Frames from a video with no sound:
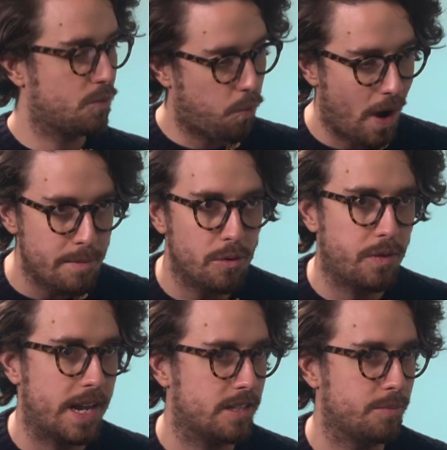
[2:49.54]
It's way more
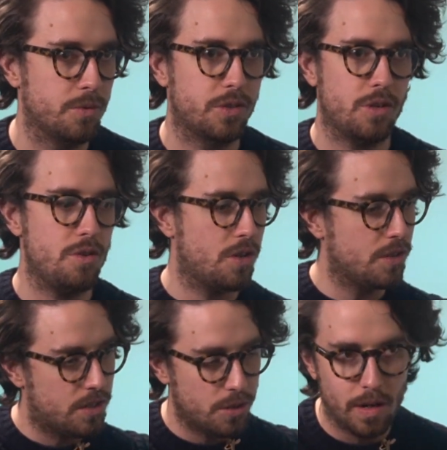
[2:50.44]
flexible, so you
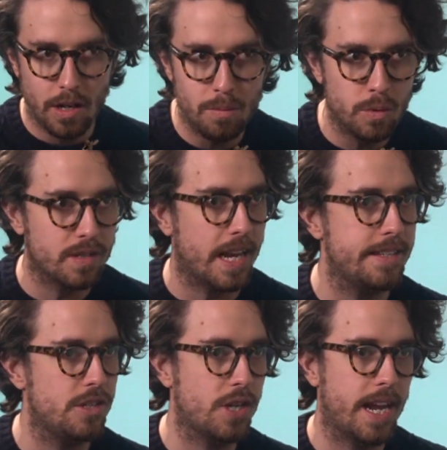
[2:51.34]
can do a lot more
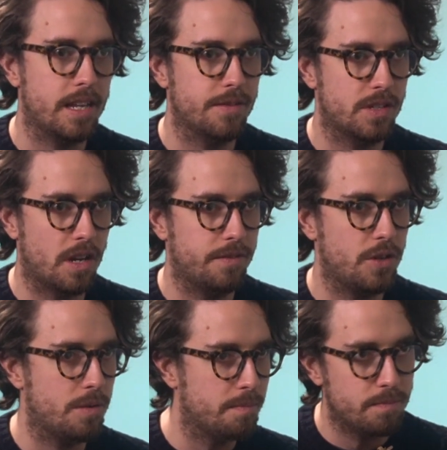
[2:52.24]
daisy chaining of stuff.
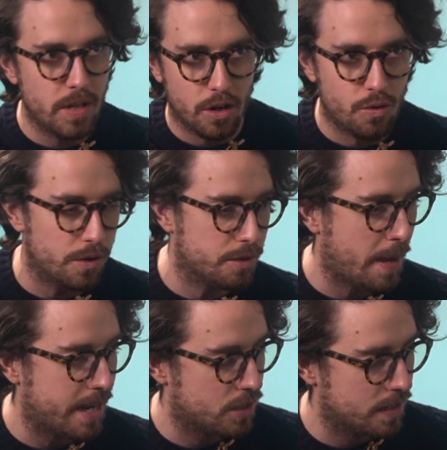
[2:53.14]
You can, you know, cross
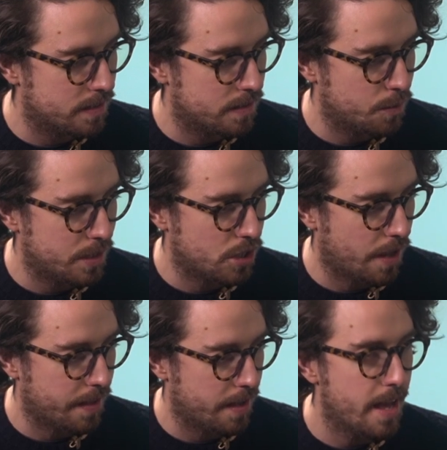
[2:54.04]
patch things into each
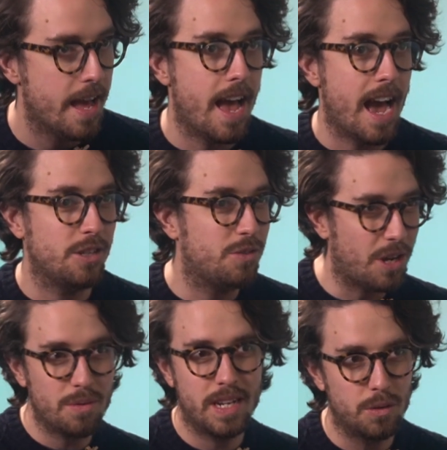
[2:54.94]
other and you
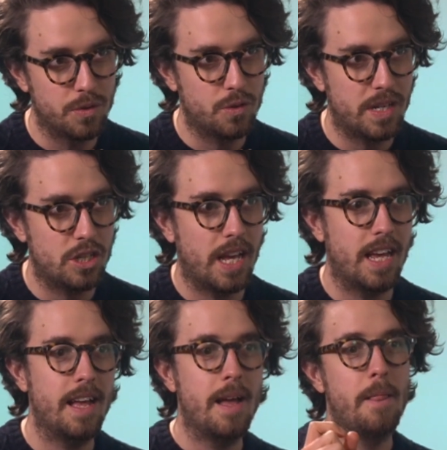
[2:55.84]
don't need all the switch
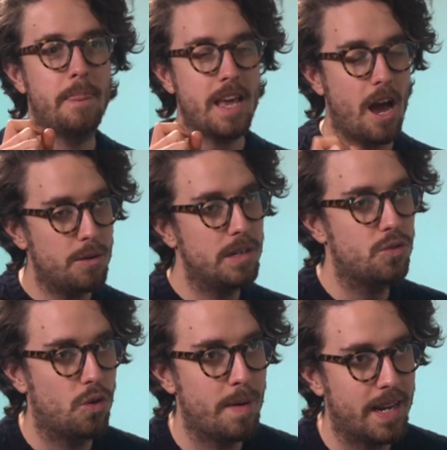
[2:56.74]
gear. The only
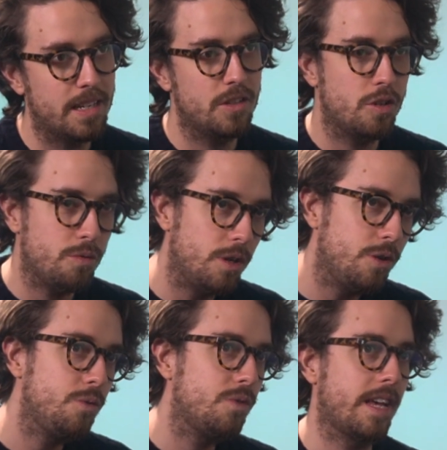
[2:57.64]
drawback is you
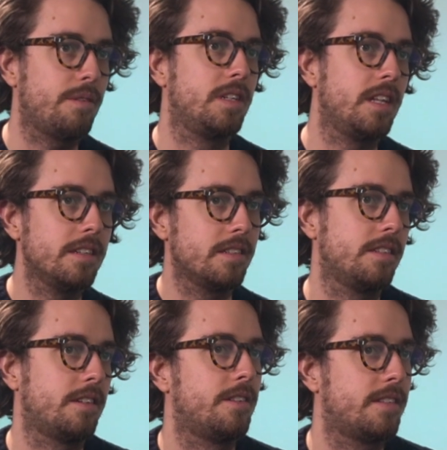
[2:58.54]
lose that
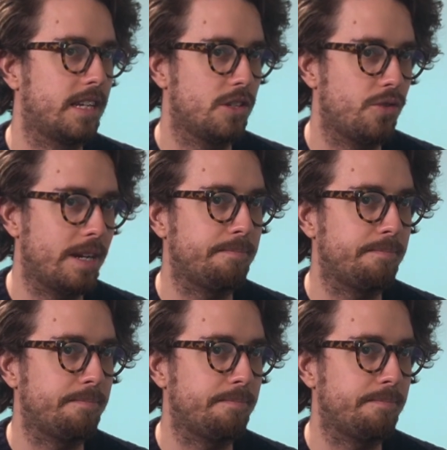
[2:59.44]
redundant Dante stream.